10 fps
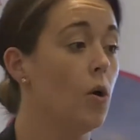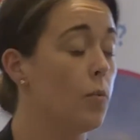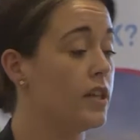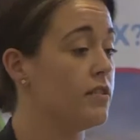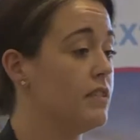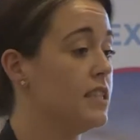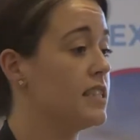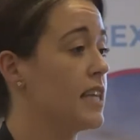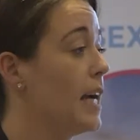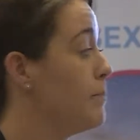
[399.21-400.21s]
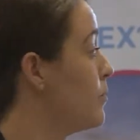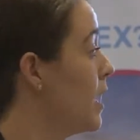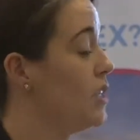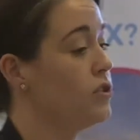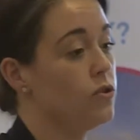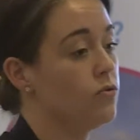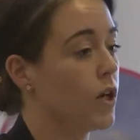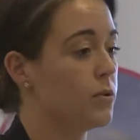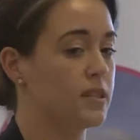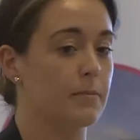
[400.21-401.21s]
whether it's a brand new
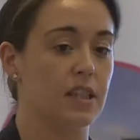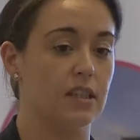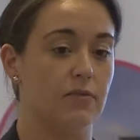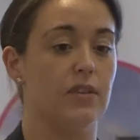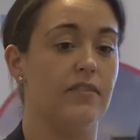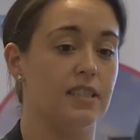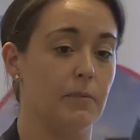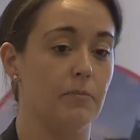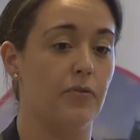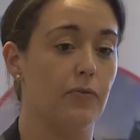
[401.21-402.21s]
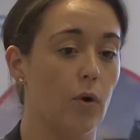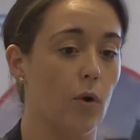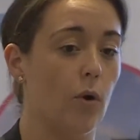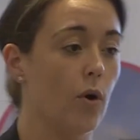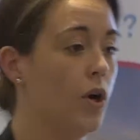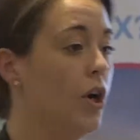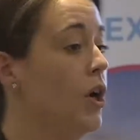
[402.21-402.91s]
role, something you've never done before.